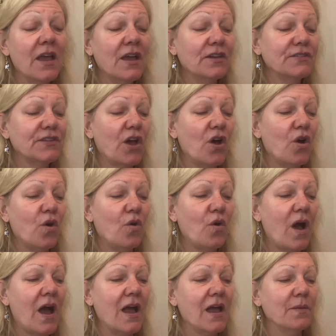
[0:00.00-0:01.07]
So
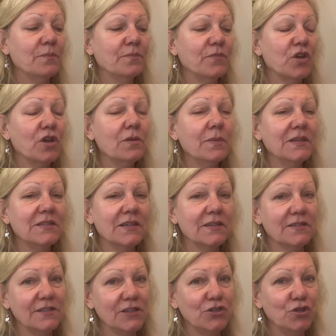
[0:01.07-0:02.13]
I'm going to be
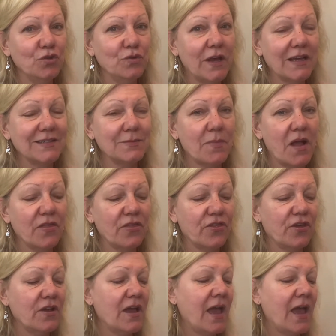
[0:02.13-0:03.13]
62 next month